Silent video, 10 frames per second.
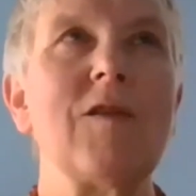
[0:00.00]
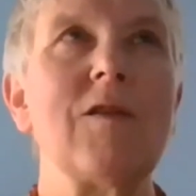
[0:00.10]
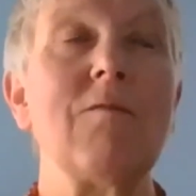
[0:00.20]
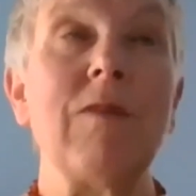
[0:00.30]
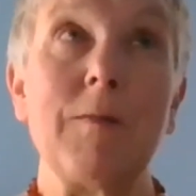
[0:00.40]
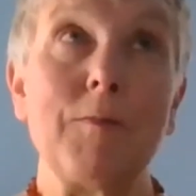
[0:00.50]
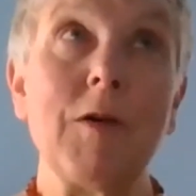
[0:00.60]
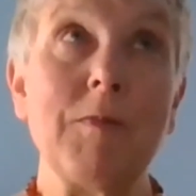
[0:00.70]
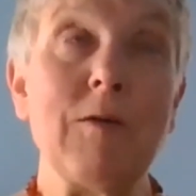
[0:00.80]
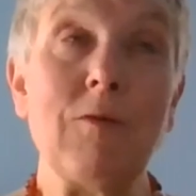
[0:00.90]
well,
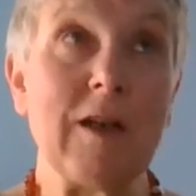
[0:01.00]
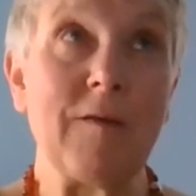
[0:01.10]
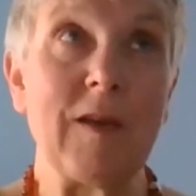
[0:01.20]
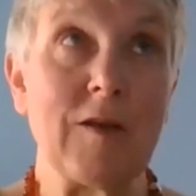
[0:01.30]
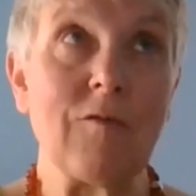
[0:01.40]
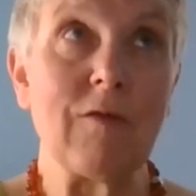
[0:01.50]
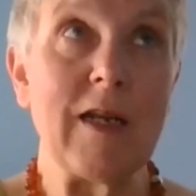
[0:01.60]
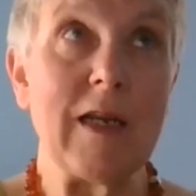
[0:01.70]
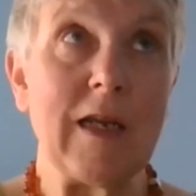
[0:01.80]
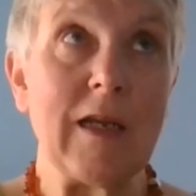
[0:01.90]
probably what I've said
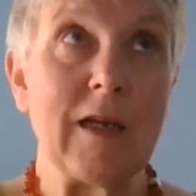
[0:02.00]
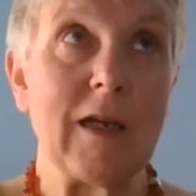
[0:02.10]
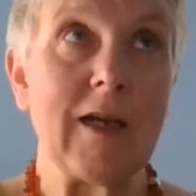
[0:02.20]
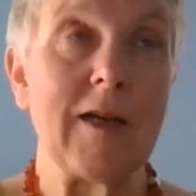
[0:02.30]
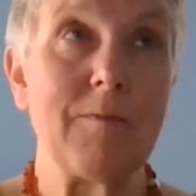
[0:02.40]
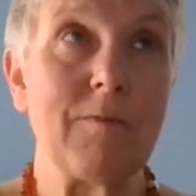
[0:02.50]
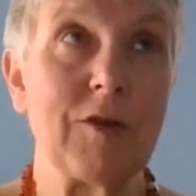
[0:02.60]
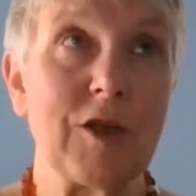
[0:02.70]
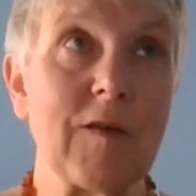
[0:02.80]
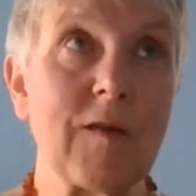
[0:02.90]
already,
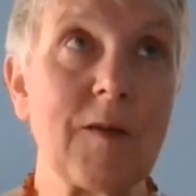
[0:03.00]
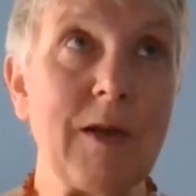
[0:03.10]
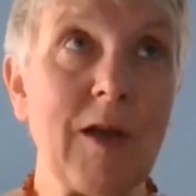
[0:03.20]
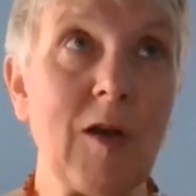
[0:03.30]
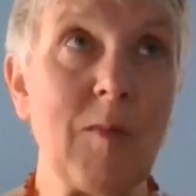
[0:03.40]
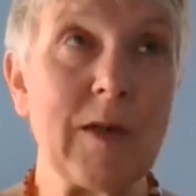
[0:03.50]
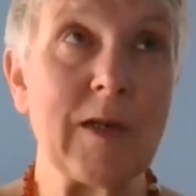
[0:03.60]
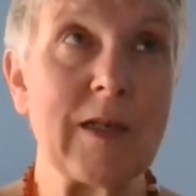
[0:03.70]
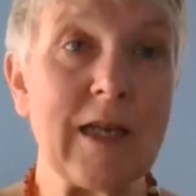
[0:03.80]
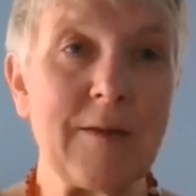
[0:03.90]
just to be open
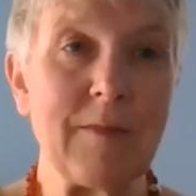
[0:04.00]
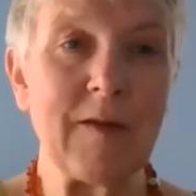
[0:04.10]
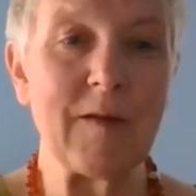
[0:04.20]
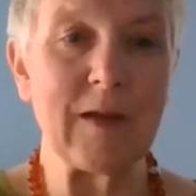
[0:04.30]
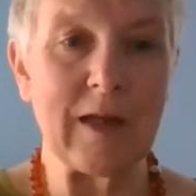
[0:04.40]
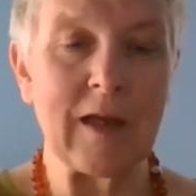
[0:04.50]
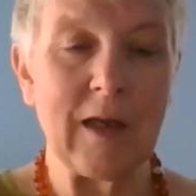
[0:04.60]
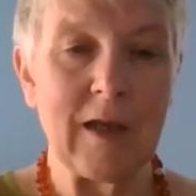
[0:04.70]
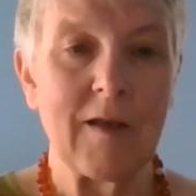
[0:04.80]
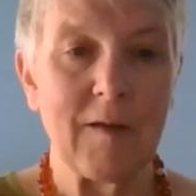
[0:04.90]
and to keep listening.
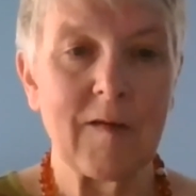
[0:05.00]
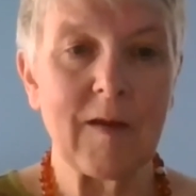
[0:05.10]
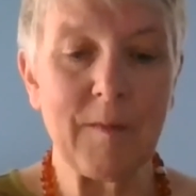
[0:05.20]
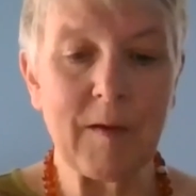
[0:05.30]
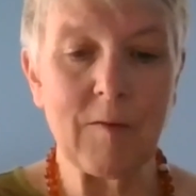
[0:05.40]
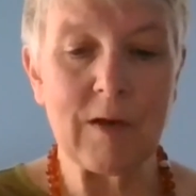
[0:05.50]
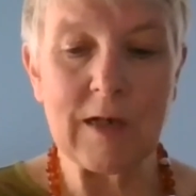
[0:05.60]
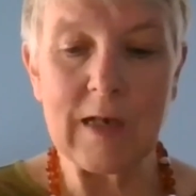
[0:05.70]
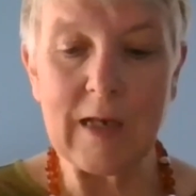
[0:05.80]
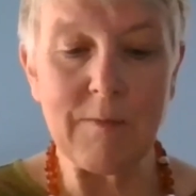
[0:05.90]

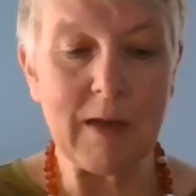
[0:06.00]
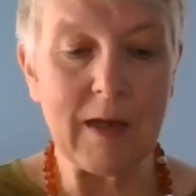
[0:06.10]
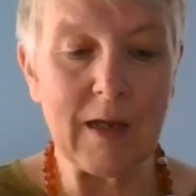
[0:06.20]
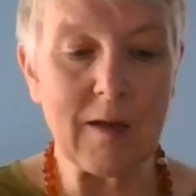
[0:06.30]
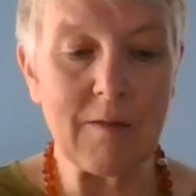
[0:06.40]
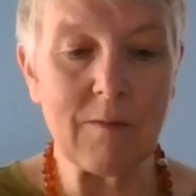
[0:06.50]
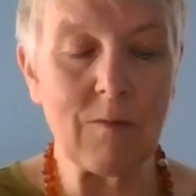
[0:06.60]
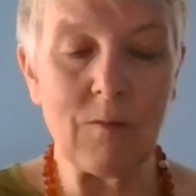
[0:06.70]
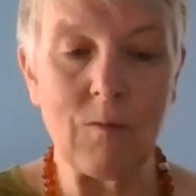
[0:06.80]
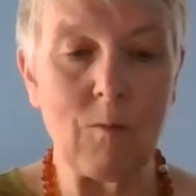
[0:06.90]
Subsequently,
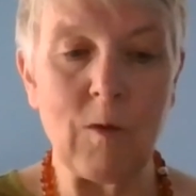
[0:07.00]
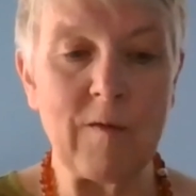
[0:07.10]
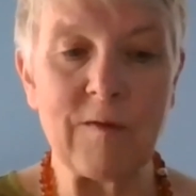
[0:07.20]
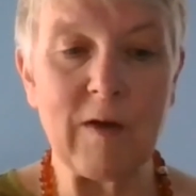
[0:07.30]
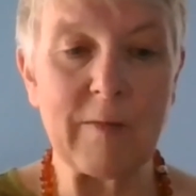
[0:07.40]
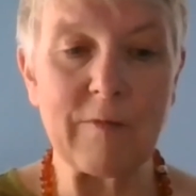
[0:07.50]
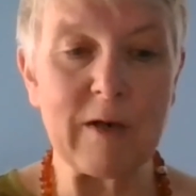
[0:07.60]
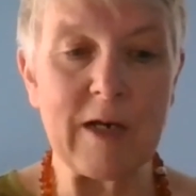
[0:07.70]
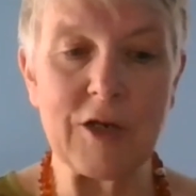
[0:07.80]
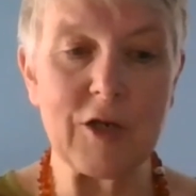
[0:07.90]
we developed
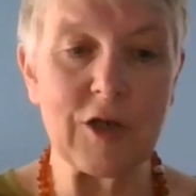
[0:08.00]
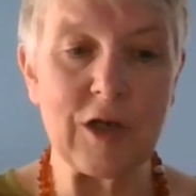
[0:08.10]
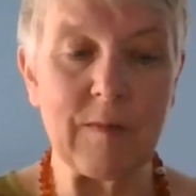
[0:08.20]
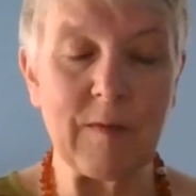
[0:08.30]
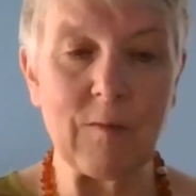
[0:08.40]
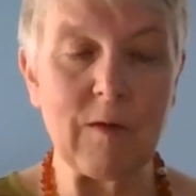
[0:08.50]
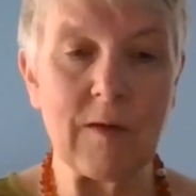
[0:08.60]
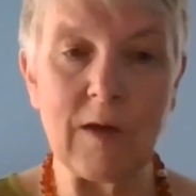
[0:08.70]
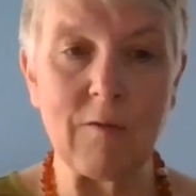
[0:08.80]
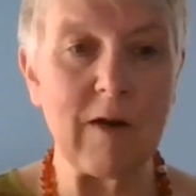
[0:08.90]
relationships with
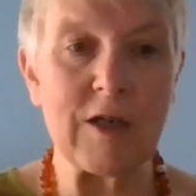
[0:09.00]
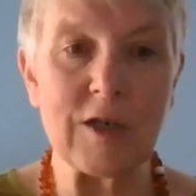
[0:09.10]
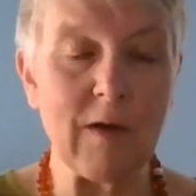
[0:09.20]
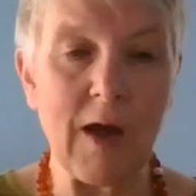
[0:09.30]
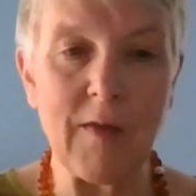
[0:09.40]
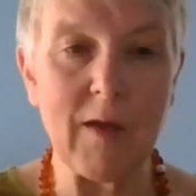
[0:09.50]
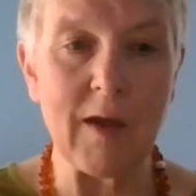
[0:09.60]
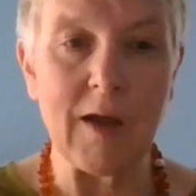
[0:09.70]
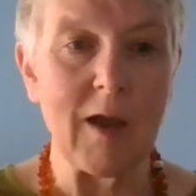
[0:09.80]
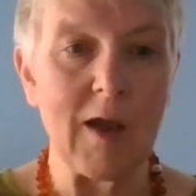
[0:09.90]
a range of other
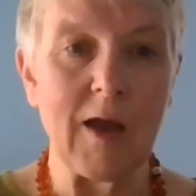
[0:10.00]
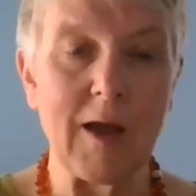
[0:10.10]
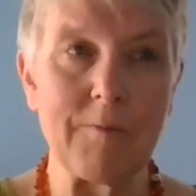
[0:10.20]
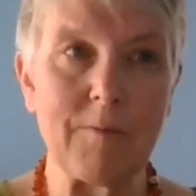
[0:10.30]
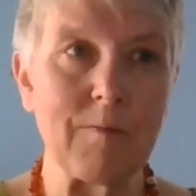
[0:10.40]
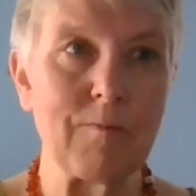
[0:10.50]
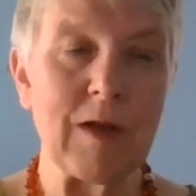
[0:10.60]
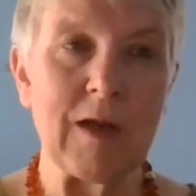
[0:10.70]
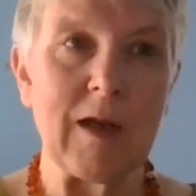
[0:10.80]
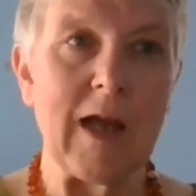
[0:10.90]

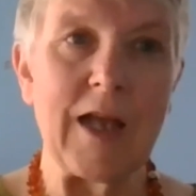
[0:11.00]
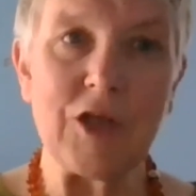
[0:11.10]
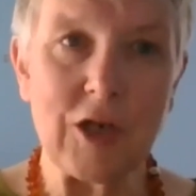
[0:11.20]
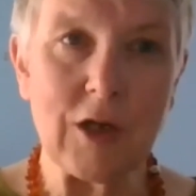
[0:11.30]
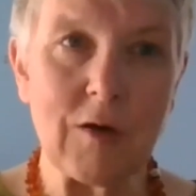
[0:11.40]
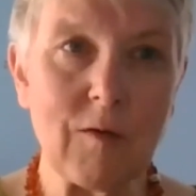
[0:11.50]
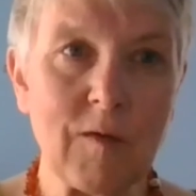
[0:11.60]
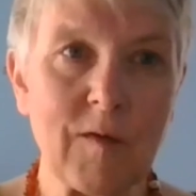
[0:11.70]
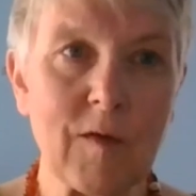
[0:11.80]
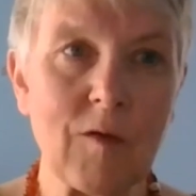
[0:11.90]

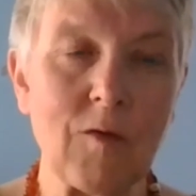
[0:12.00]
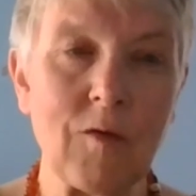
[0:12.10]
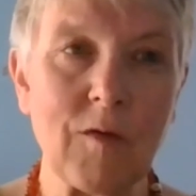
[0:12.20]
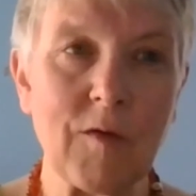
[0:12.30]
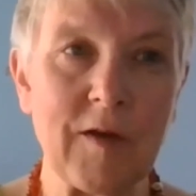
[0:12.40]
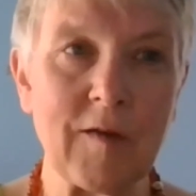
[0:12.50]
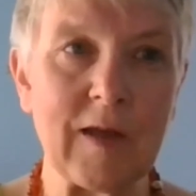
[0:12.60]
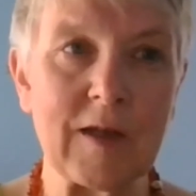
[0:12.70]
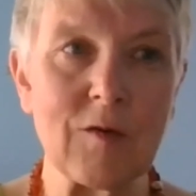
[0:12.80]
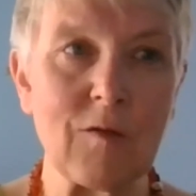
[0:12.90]
NGOs or third
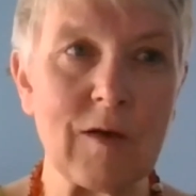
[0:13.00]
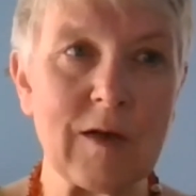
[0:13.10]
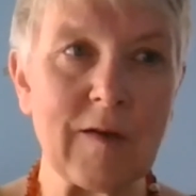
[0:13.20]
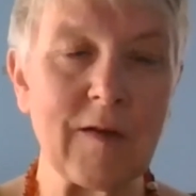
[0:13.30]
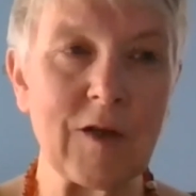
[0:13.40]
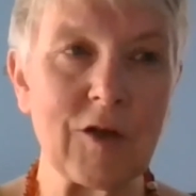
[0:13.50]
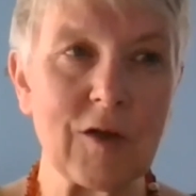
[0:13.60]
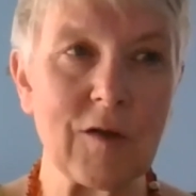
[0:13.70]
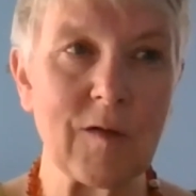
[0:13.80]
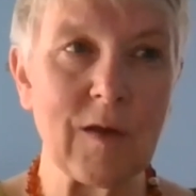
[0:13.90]
sector
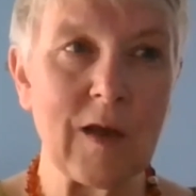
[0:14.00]
organizations.